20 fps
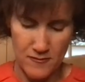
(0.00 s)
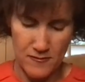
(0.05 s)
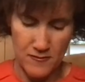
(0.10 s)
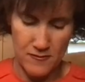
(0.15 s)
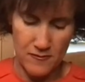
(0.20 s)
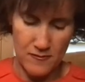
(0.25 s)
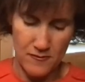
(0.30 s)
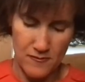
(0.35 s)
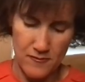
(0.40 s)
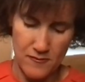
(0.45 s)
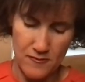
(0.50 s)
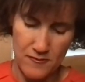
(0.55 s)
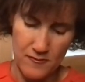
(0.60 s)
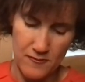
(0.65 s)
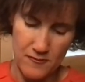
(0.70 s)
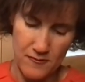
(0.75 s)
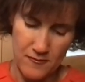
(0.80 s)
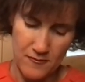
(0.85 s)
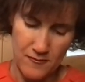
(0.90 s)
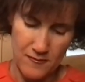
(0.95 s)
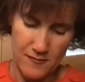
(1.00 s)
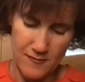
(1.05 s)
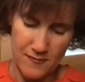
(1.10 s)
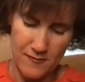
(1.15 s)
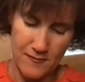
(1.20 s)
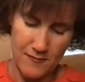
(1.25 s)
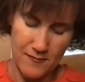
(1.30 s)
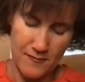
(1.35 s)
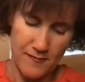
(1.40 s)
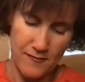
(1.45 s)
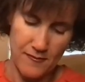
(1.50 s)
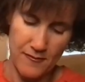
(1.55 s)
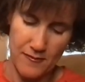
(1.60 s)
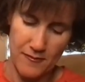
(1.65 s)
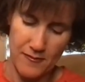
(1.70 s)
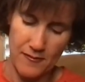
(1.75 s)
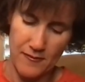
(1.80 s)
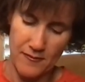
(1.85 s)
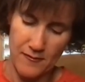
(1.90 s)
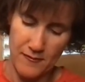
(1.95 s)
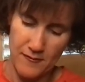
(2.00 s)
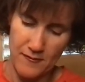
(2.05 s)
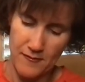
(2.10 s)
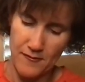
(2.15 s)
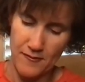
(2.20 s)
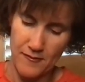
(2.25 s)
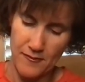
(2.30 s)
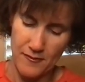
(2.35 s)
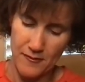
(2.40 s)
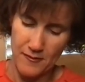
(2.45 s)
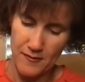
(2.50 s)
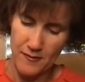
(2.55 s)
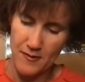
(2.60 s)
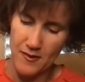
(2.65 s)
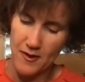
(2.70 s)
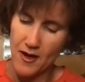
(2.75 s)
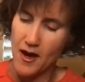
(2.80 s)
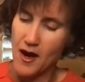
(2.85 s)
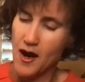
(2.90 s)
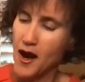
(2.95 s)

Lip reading: [no speech]